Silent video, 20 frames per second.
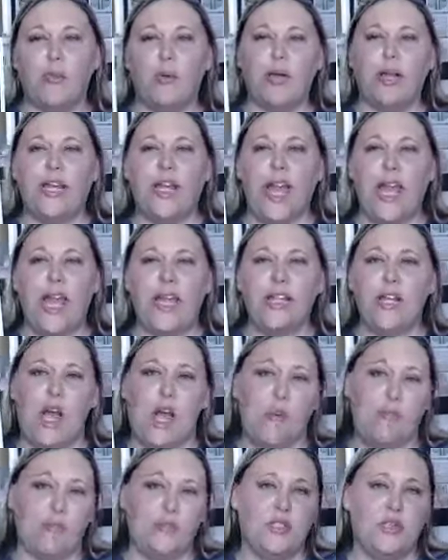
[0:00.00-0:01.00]
pre-K
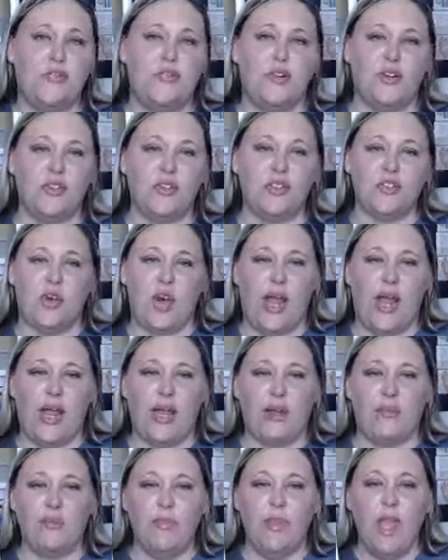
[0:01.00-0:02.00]
up to first
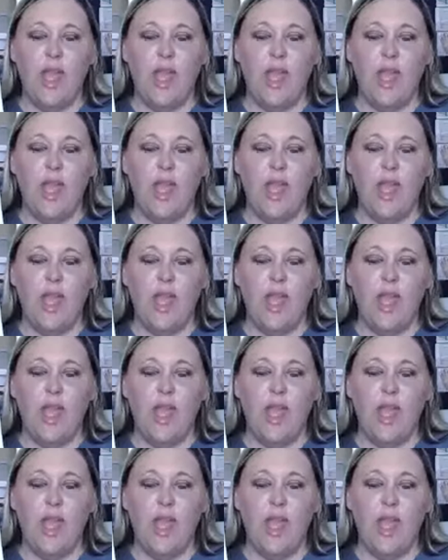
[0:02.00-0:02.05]
grade.